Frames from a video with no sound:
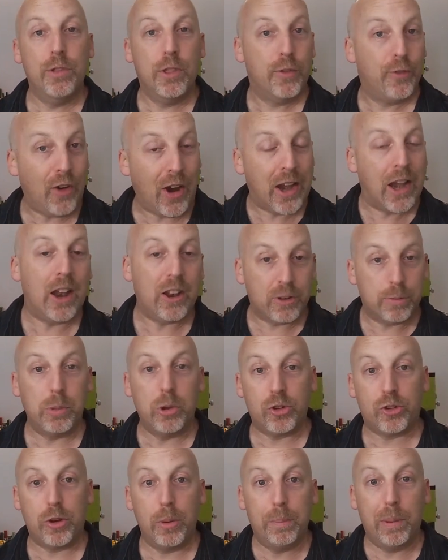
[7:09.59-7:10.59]
the finance
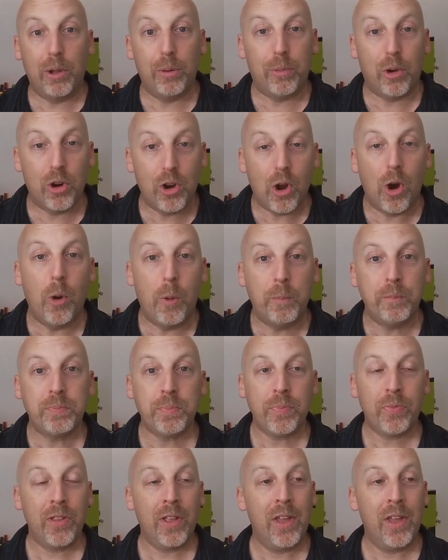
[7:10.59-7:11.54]
minister, Bill Morneau.